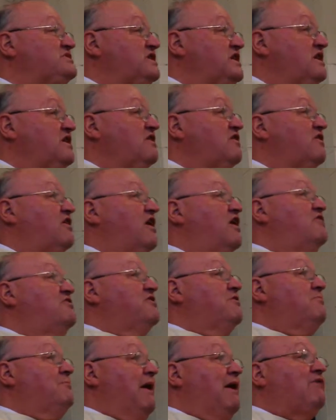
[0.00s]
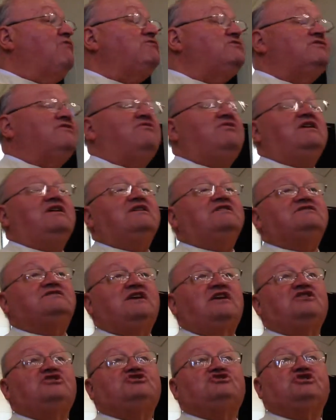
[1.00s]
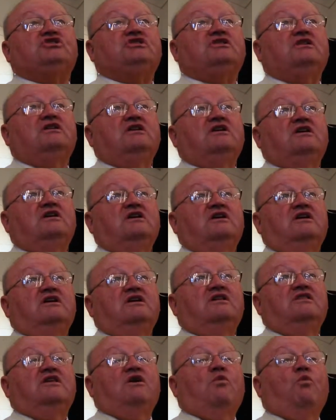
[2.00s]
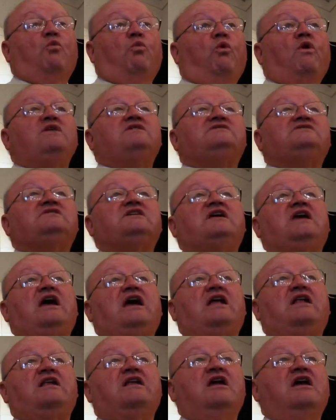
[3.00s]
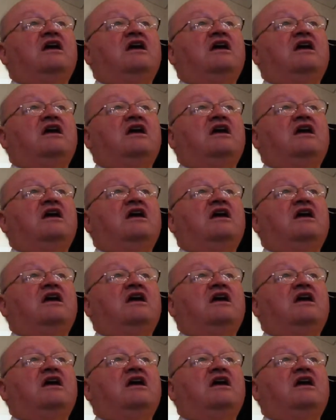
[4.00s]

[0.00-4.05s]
here on the Mount of the Ascension that once again